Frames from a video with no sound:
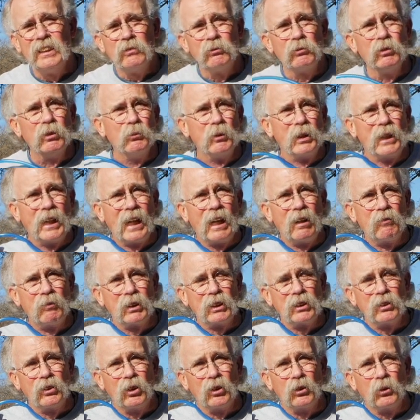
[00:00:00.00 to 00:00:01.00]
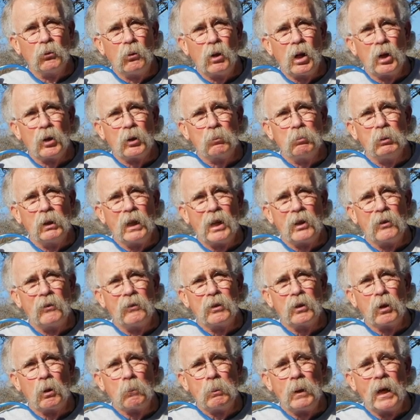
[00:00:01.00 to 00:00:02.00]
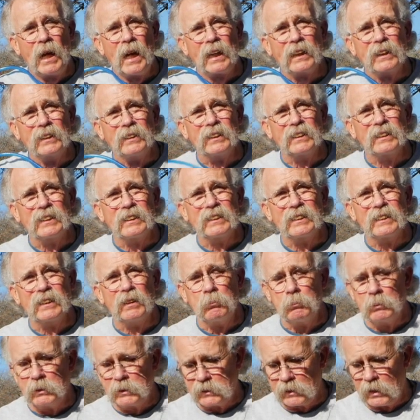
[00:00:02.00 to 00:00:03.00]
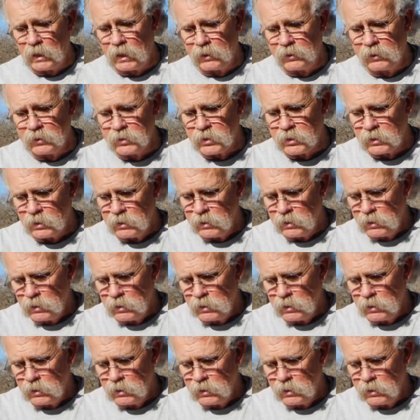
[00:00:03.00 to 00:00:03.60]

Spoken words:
when we have it, you know, the water bladder in our pack, and this is sitting beside us.